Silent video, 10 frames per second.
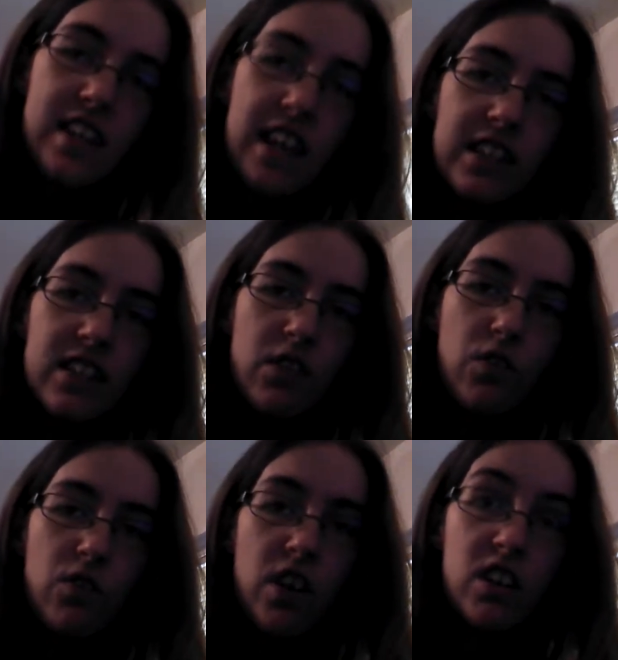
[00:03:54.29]
acting
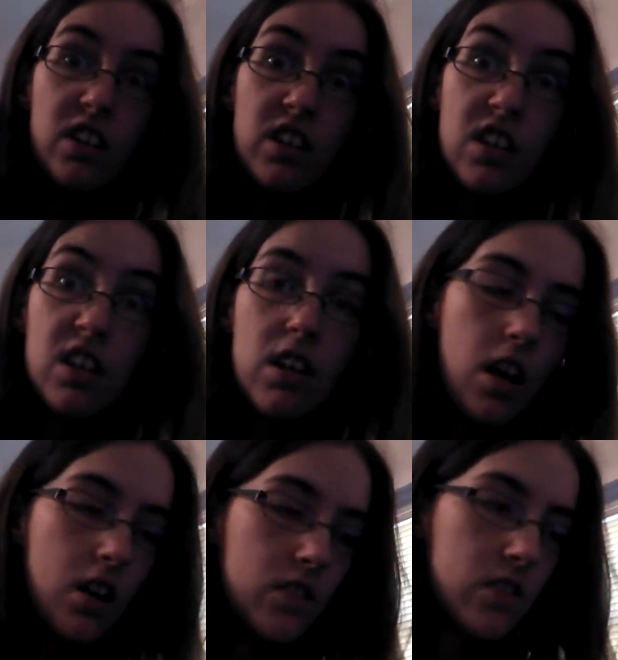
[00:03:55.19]
funky,
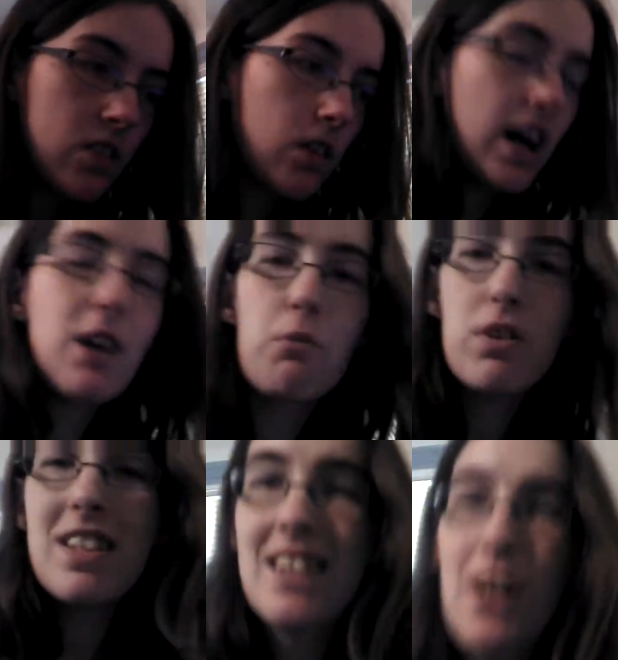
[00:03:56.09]
so I
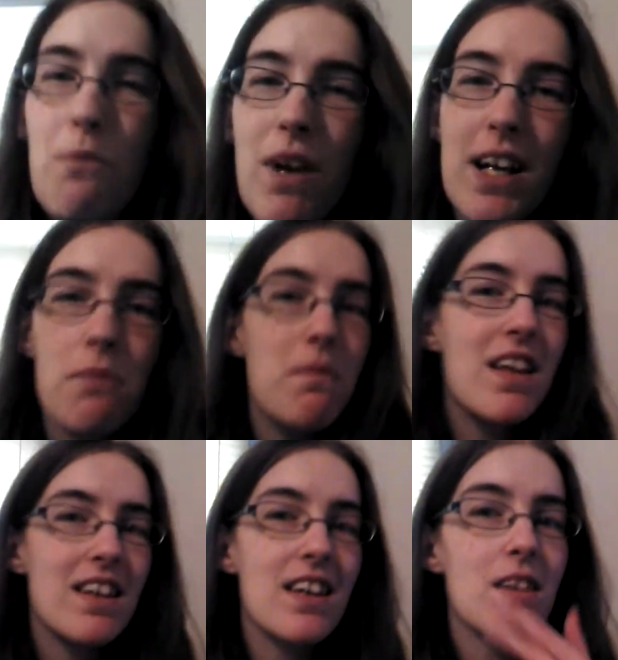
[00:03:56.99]
wouldn't
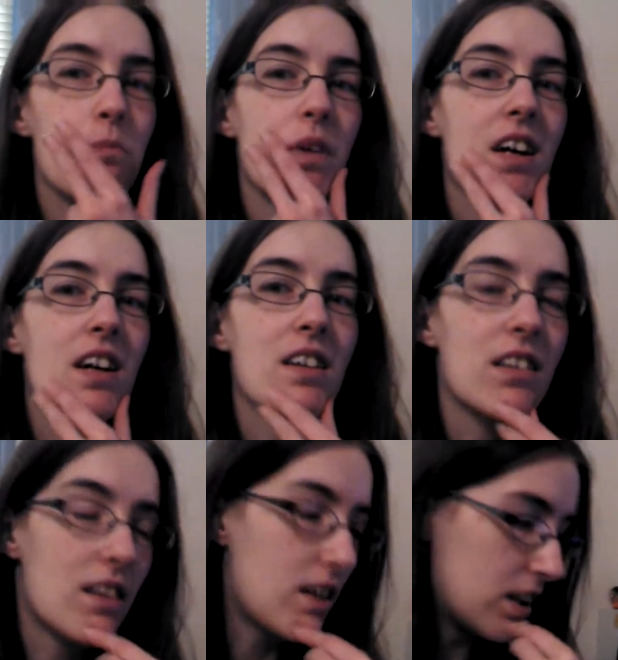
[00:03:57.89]
recommend it, but
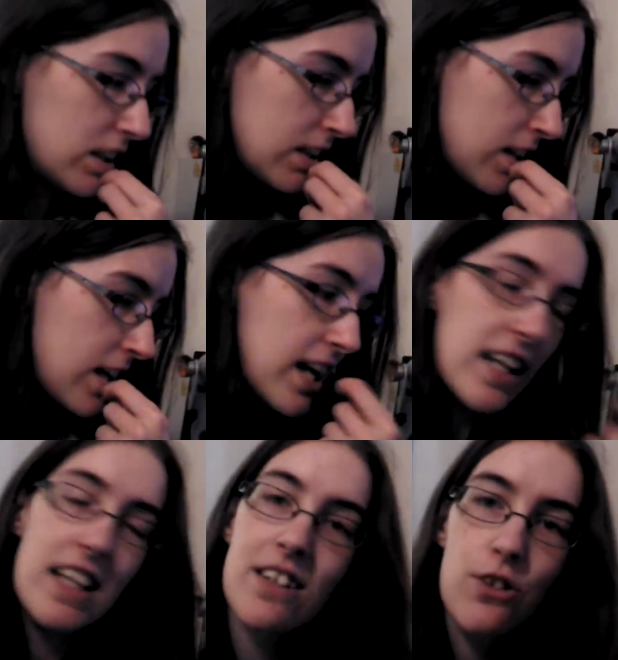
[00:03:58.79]

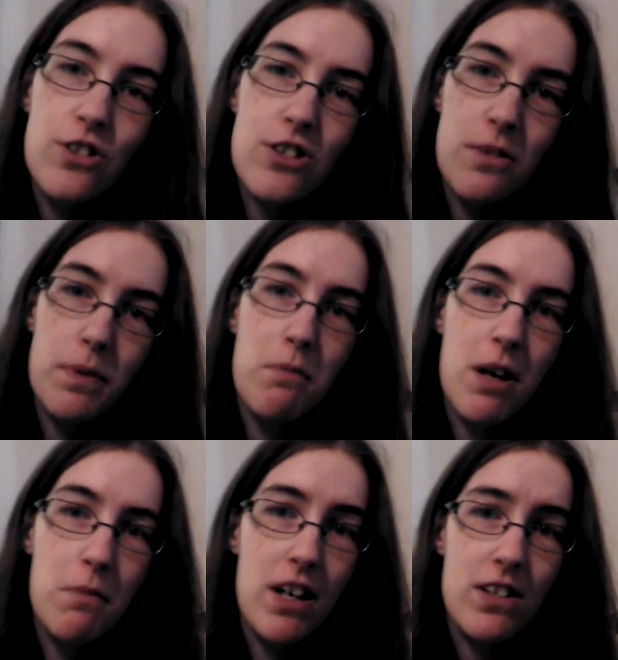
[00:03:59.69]
it could just be
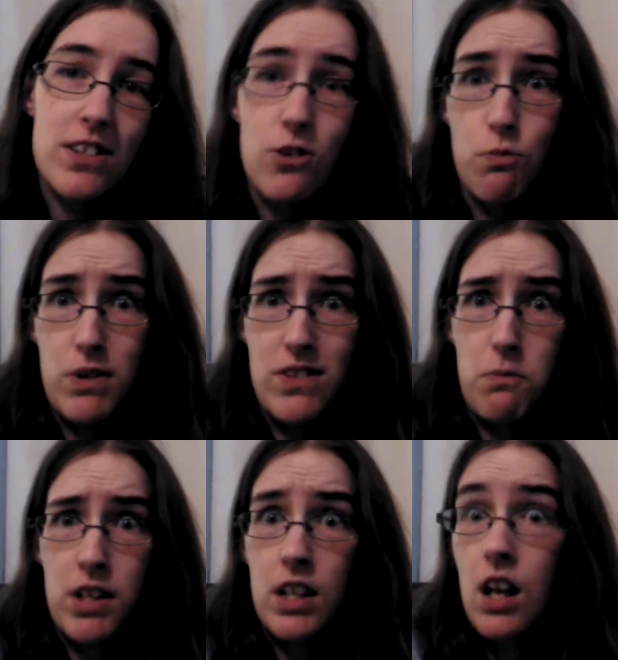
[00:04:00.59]
my mouse, it could be
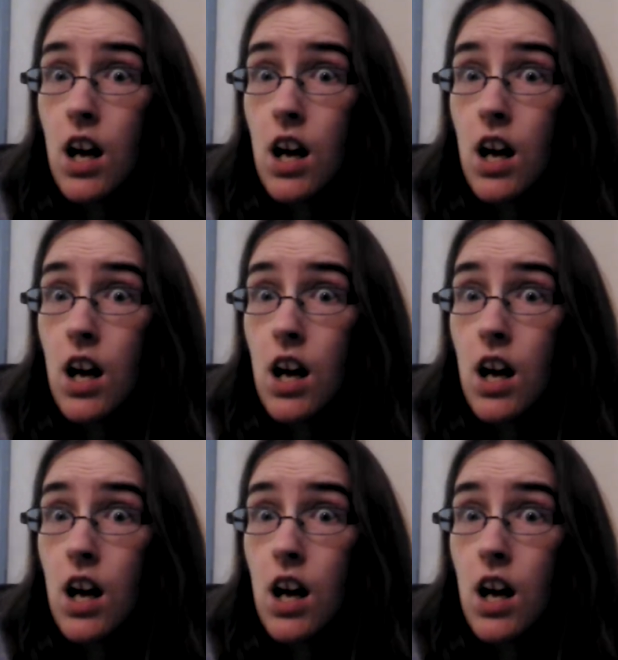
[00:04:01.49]
something that